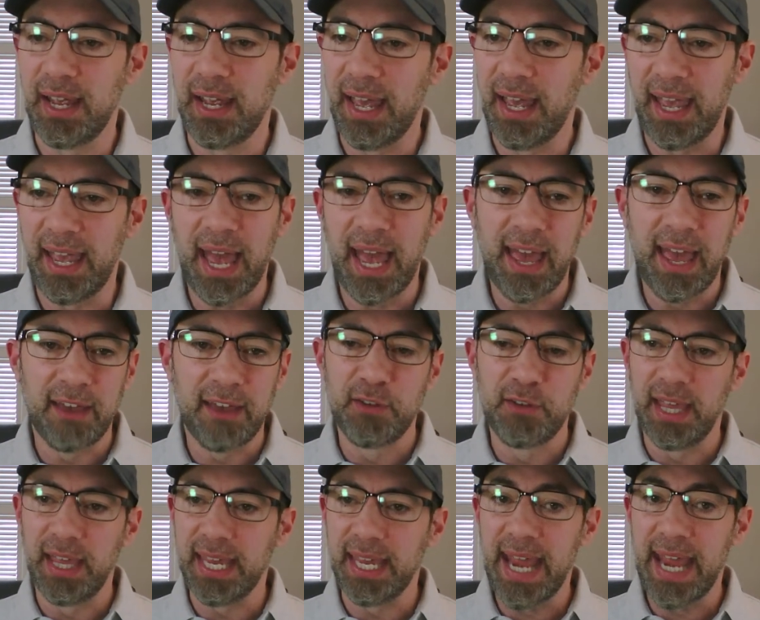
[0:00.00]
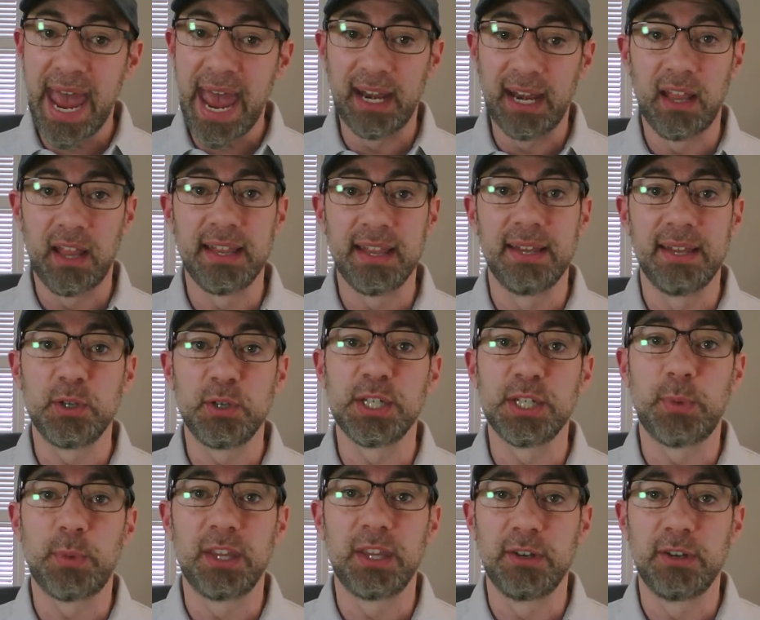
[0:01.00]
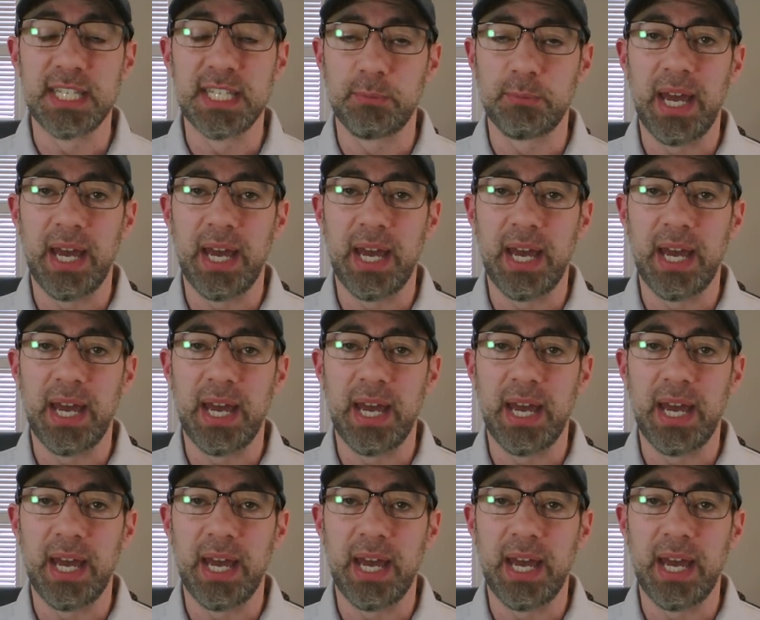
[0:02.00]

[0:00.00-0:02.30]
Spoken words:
I feel like I can add a lot, which is one of the reasons